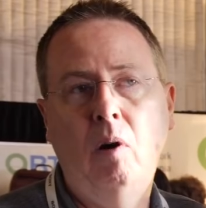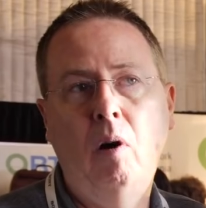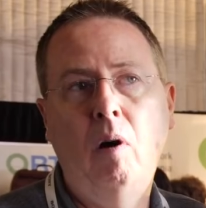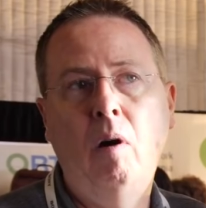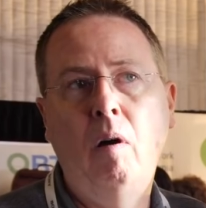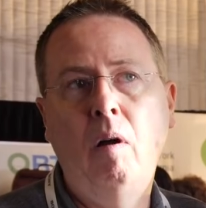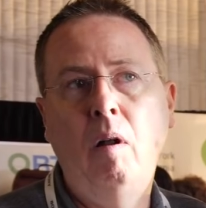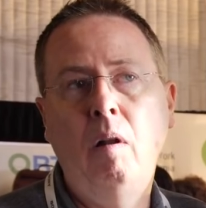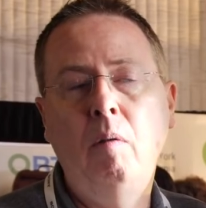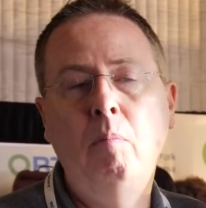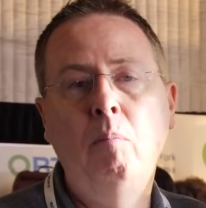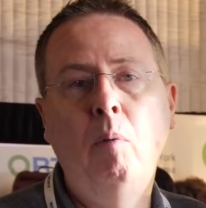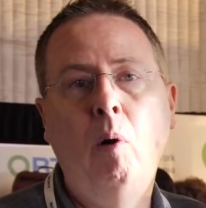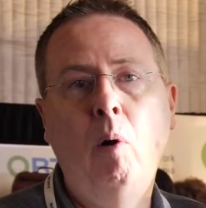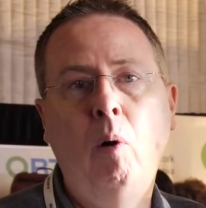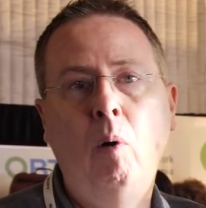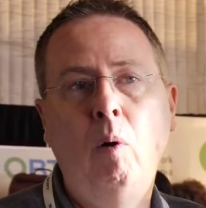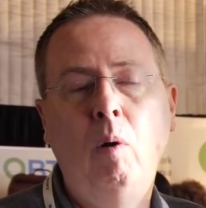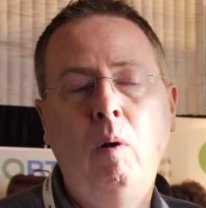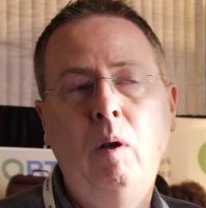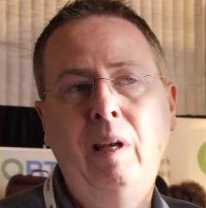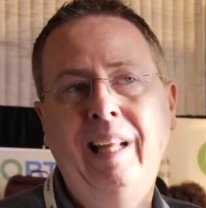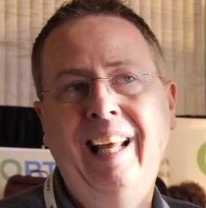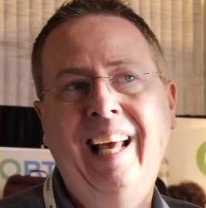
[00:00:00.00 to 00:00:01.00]
All
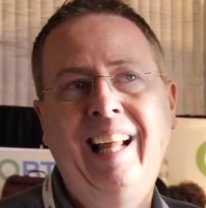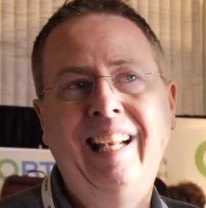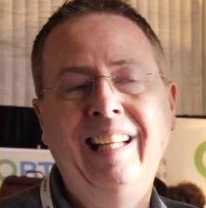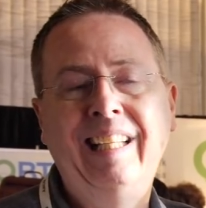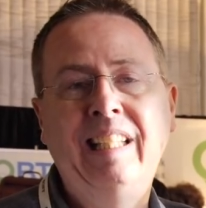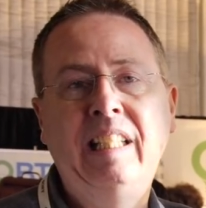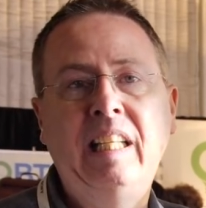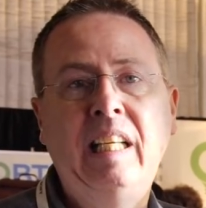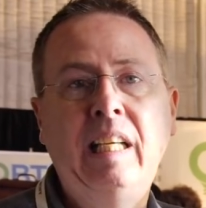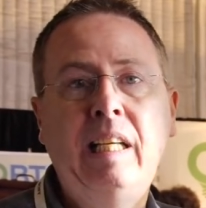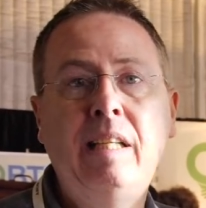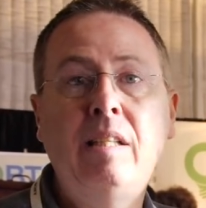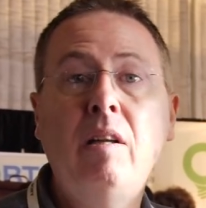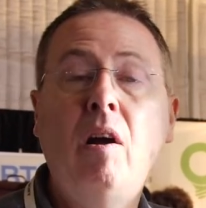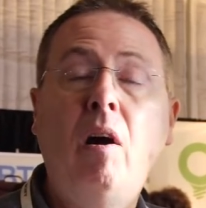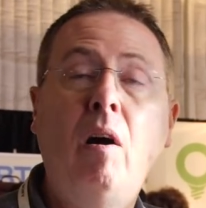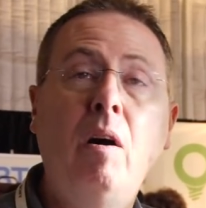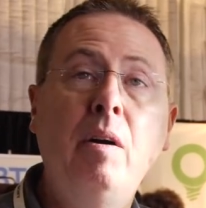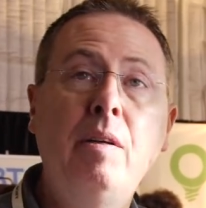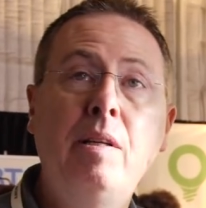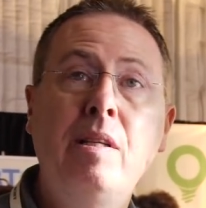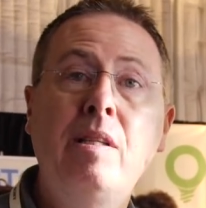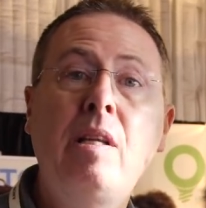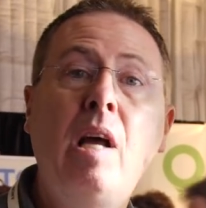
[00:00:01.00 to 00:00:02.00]
Mole LEDs
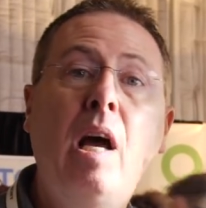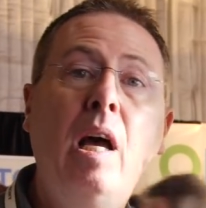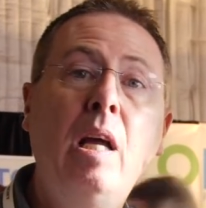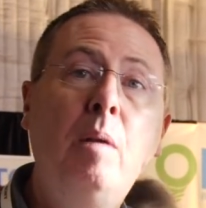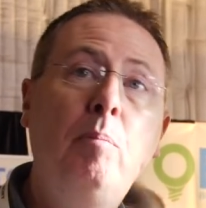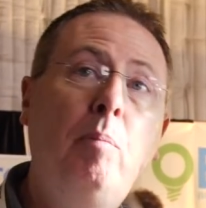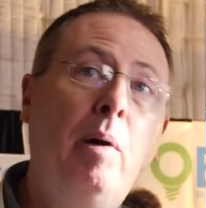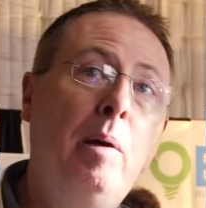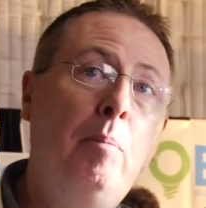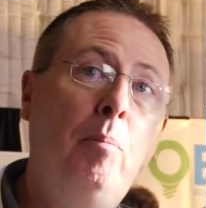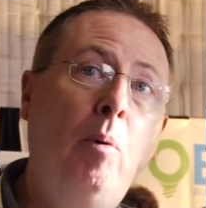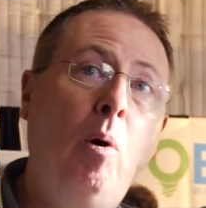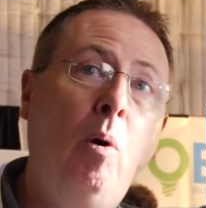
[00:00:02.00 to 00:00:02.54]
are designed by